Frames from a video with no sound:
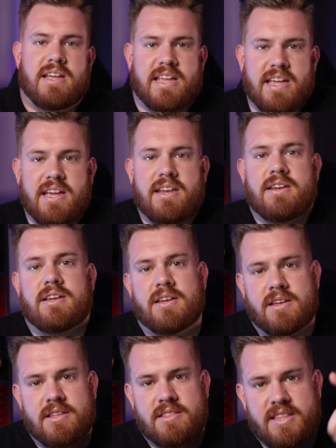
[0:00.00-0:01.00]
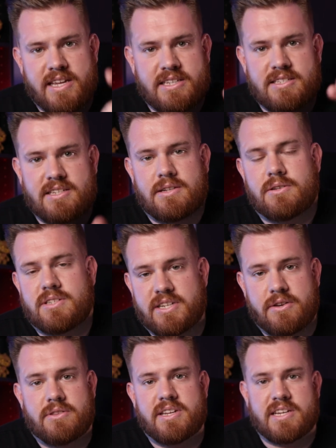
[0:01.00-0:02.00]
Again, thanks, and I'll
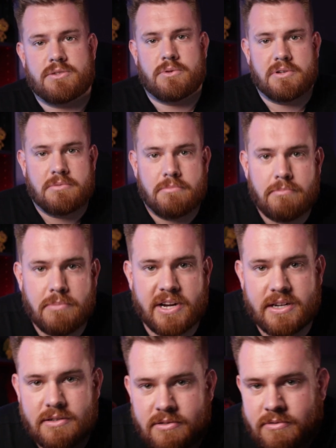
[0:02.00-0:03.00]
see you on the next one. Bye.